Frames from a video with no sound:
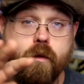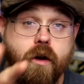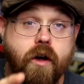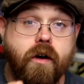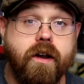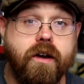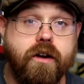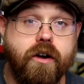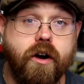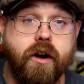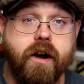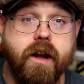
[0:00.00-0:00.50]

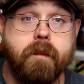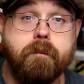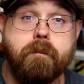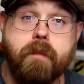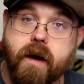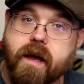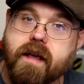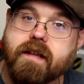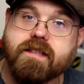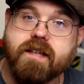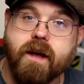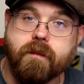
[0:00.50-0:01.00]
really nerdy,
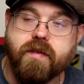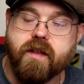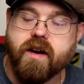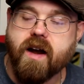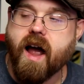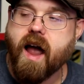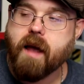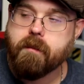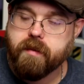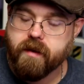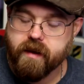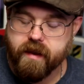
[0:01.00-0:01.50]
but it's something
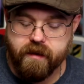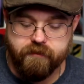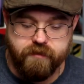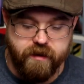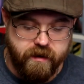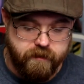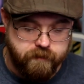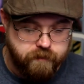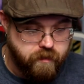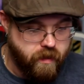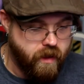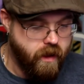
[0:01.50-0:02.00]
I believe
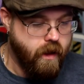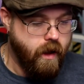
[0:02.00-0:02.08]
in.